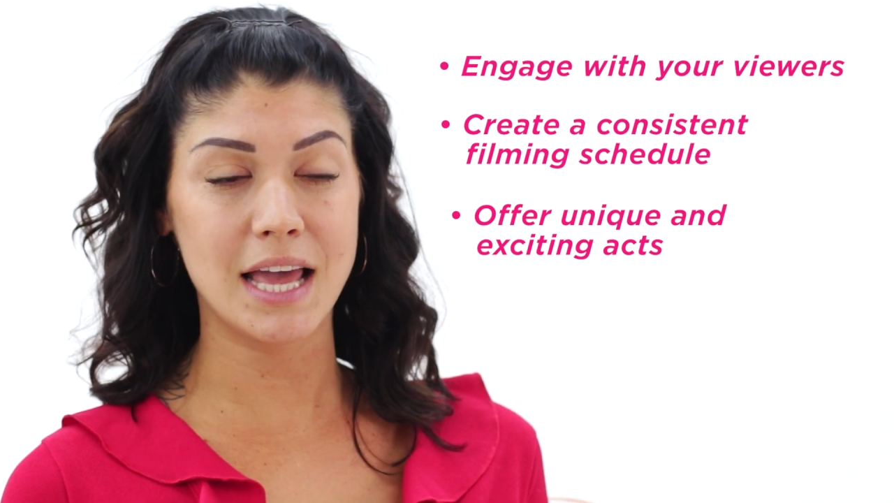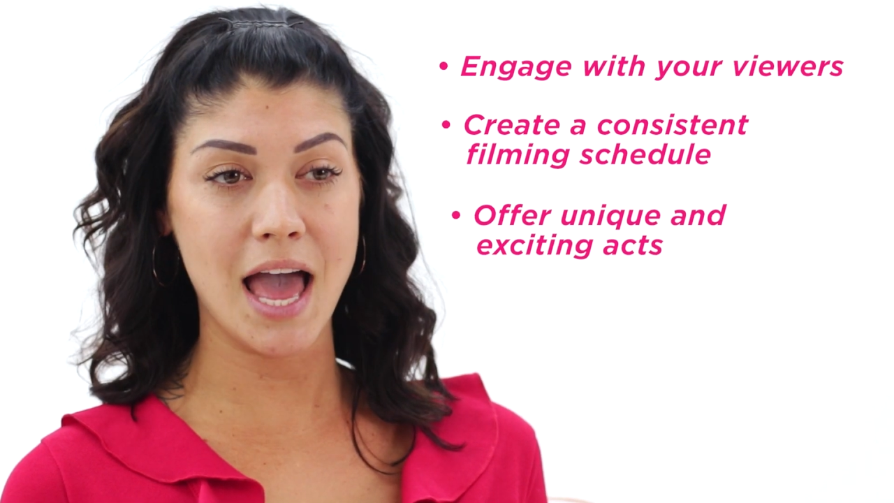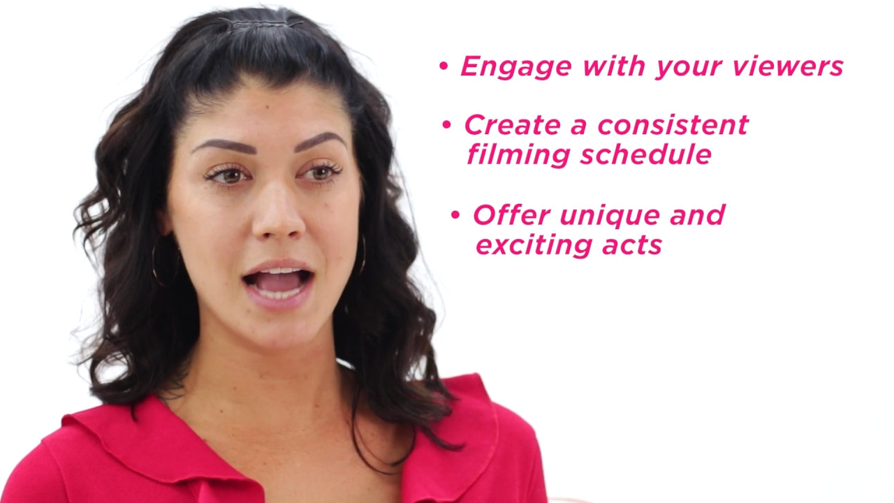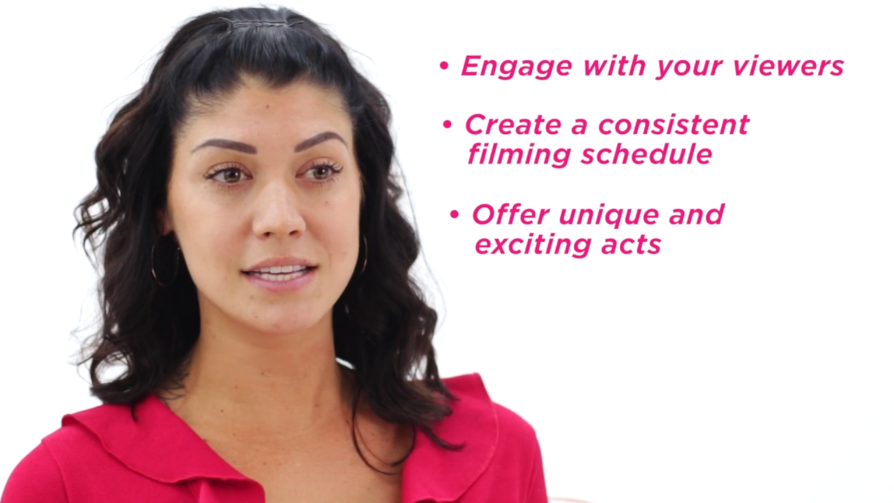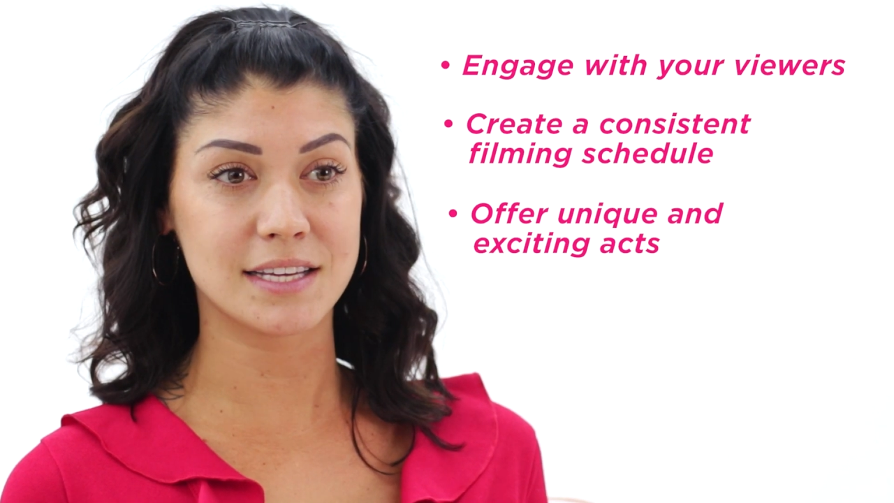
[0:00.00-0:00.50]

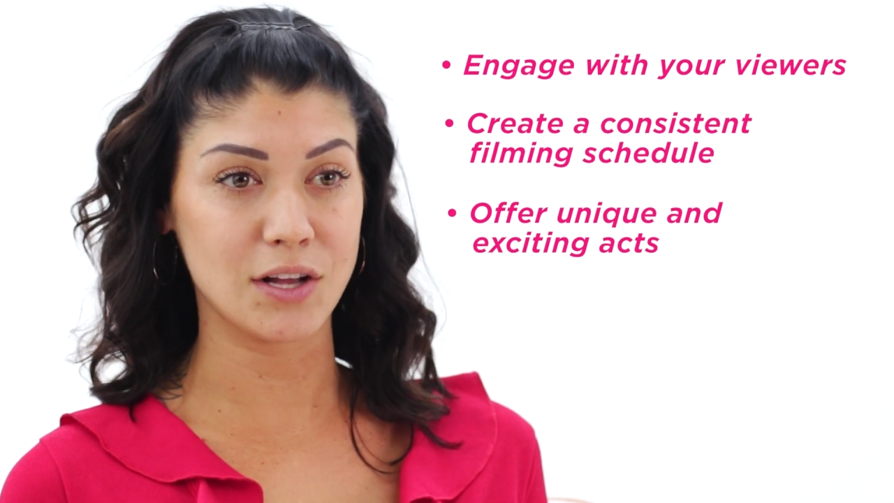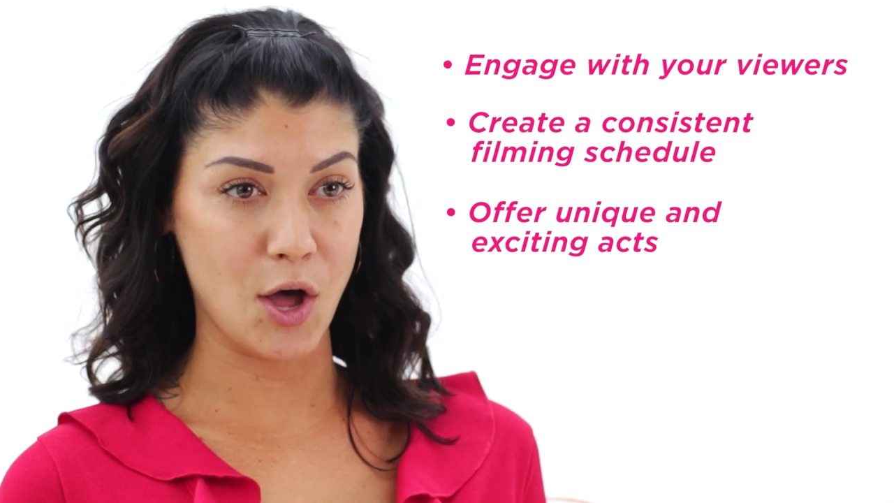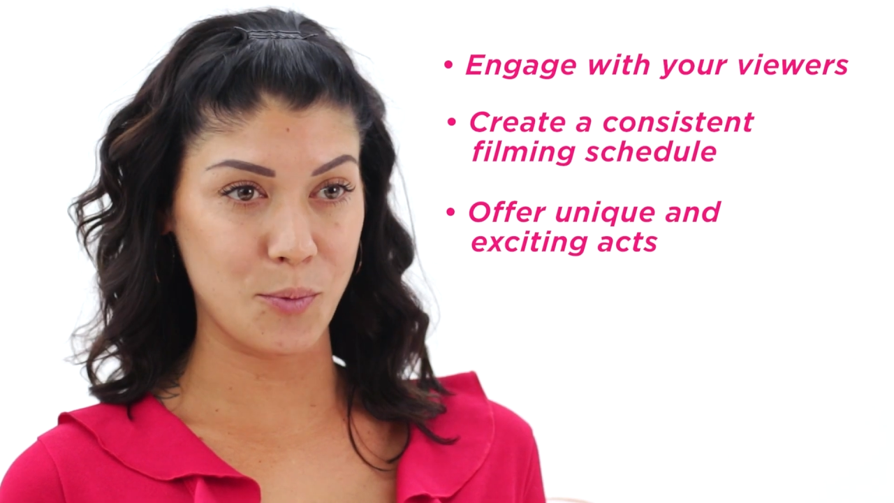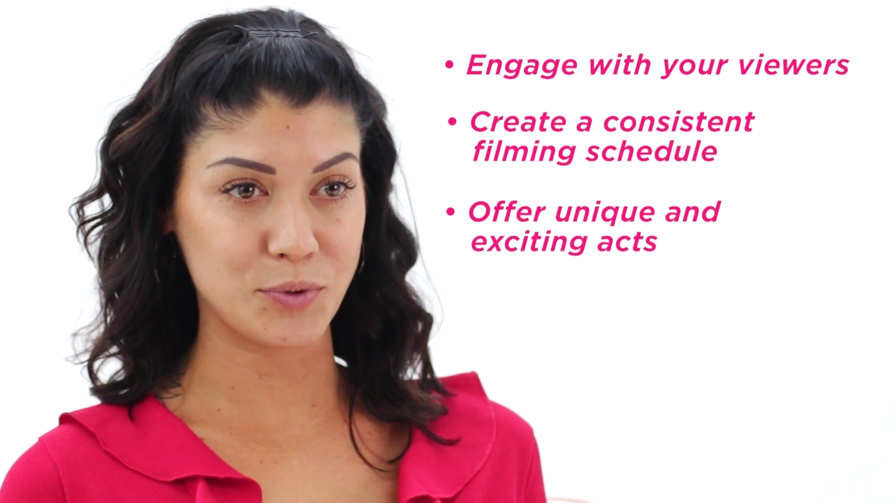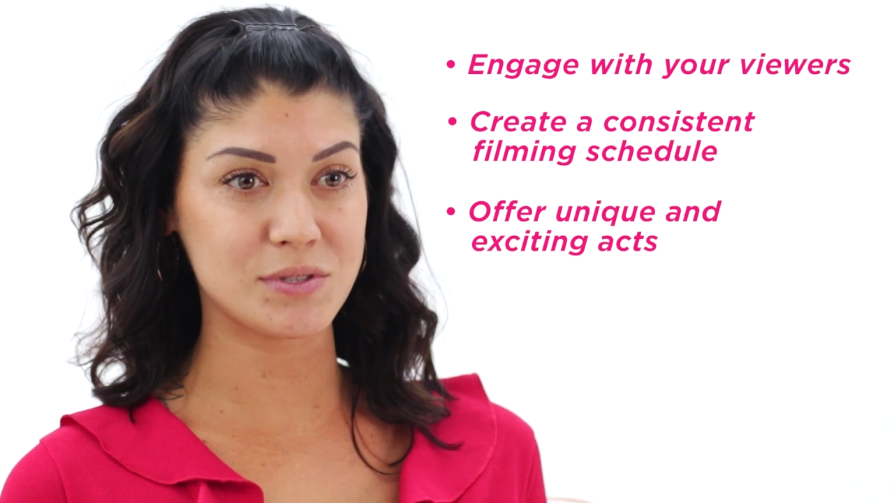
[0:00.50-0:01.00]
acts that'll
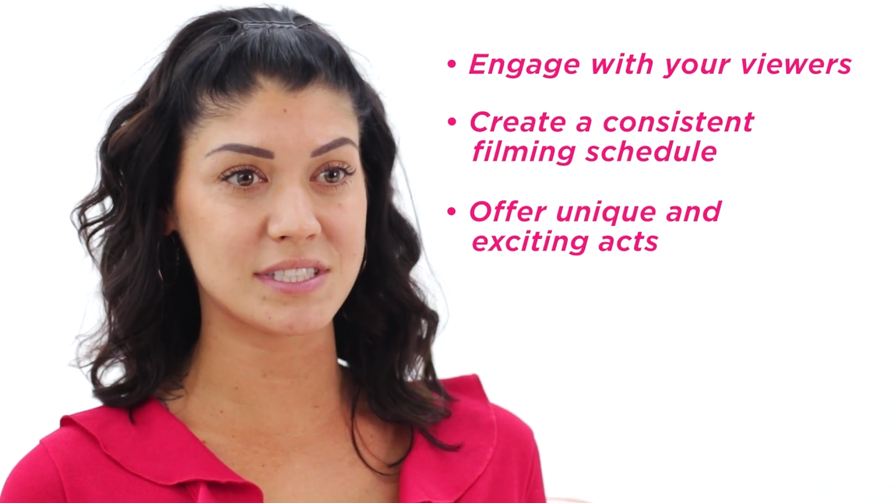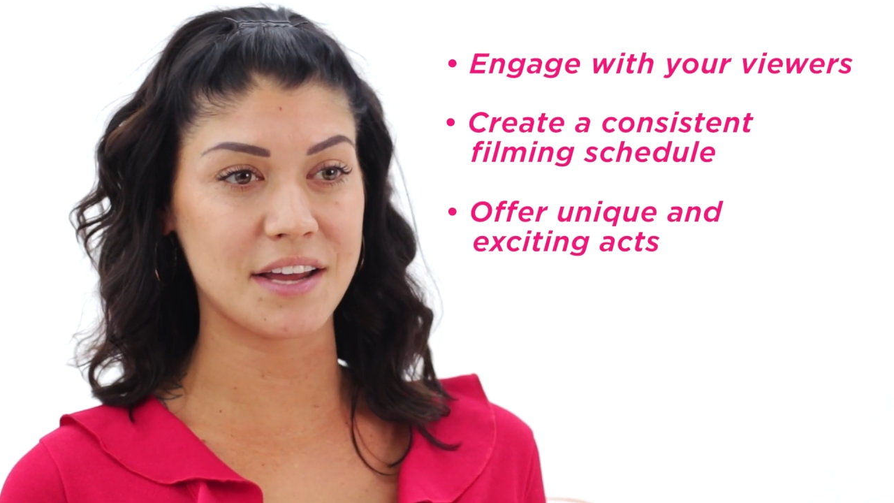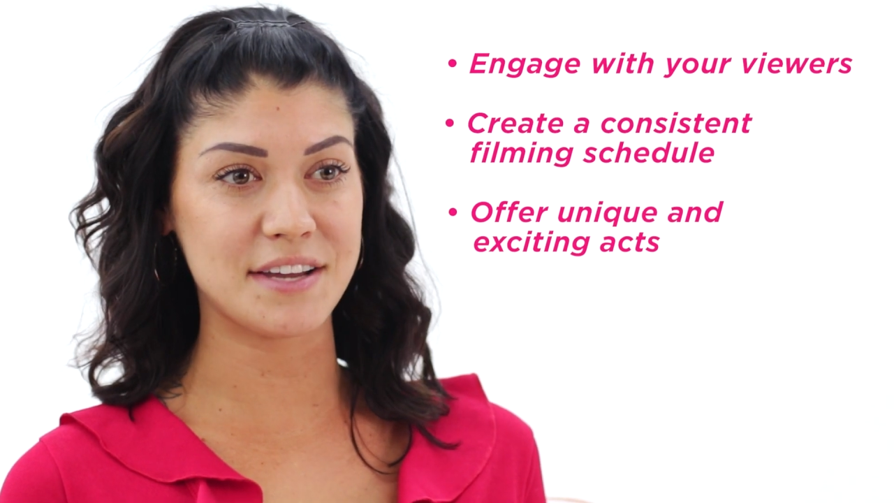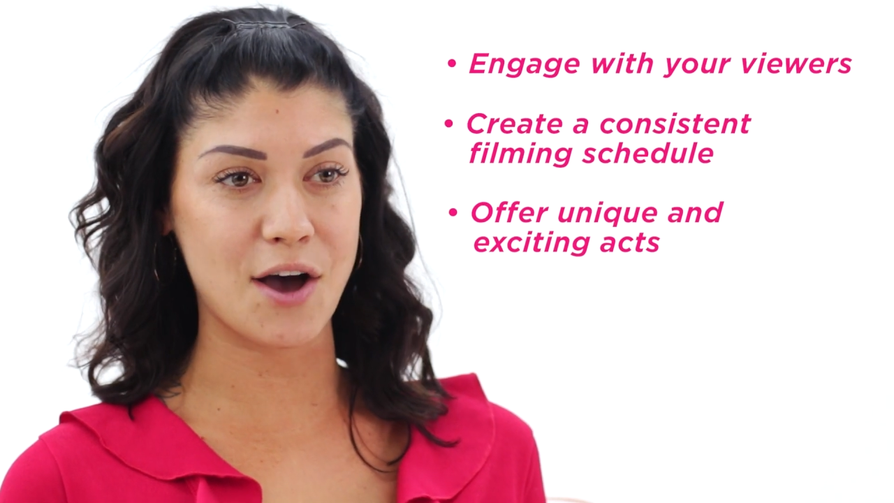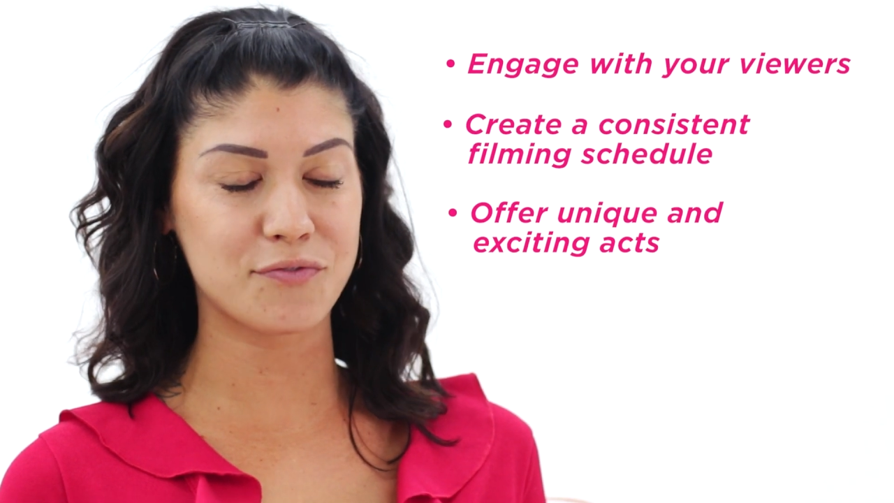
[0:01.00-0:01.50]
help you
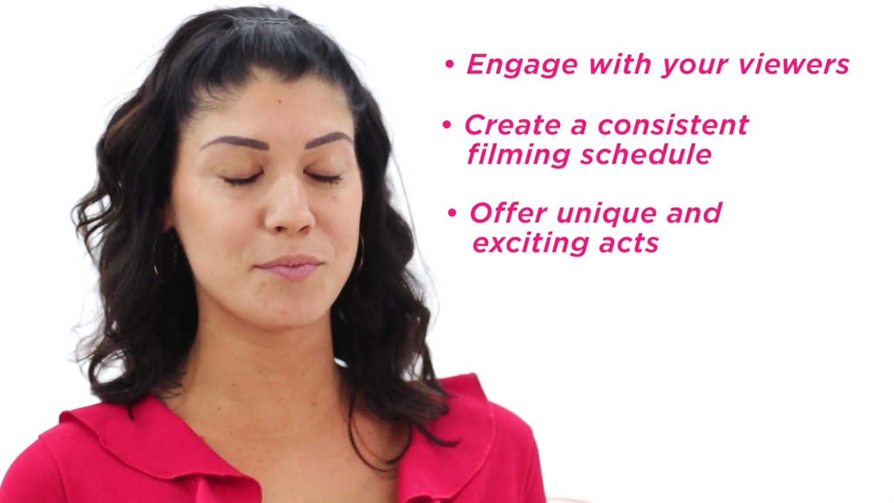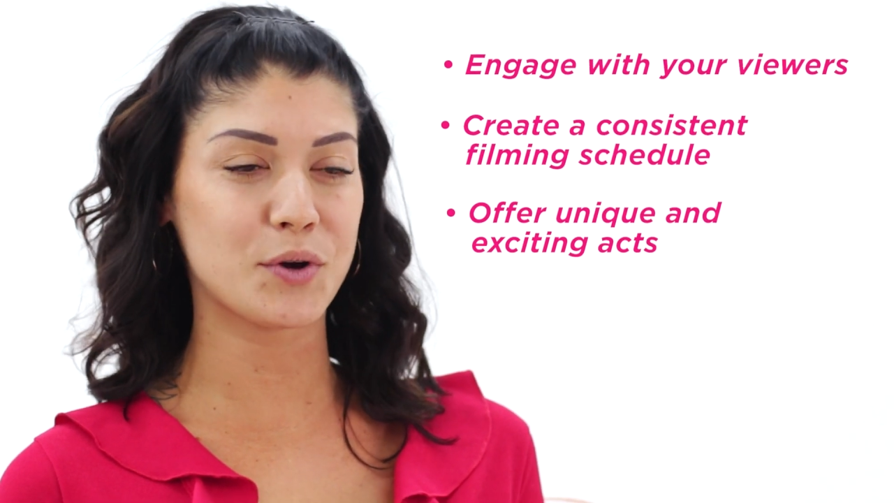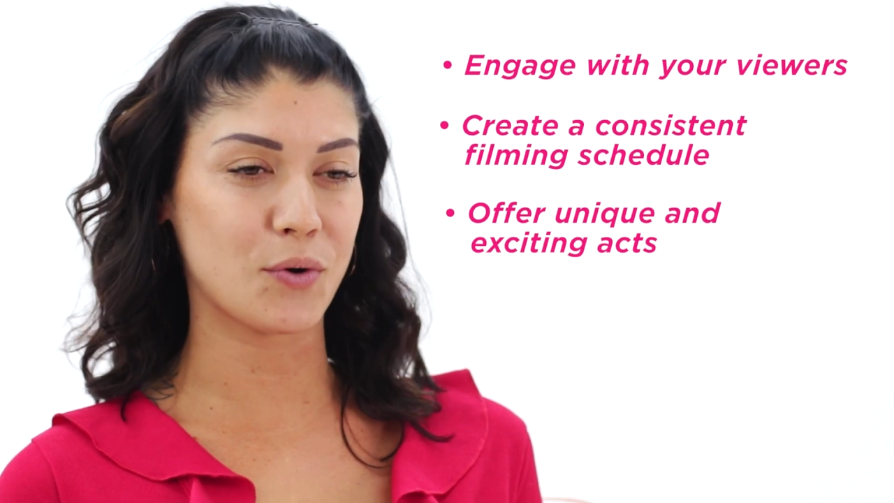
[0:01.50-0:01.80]
stand out from the